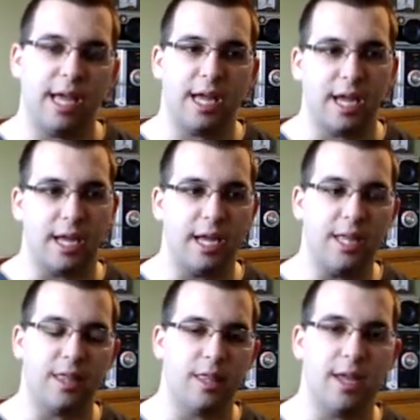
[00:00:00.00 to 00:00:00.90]

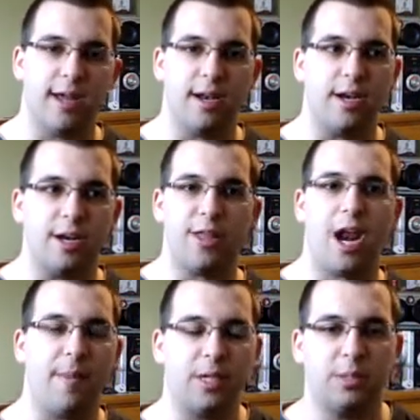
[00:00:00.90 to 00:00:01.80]
and near the
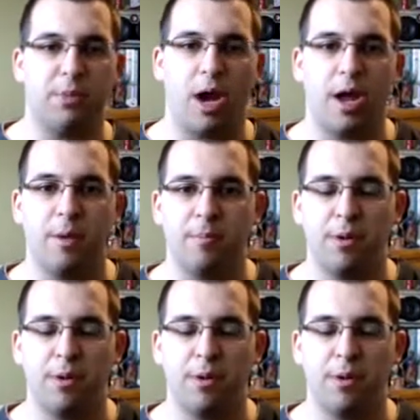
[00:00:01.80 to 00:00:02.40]
enemy spawn,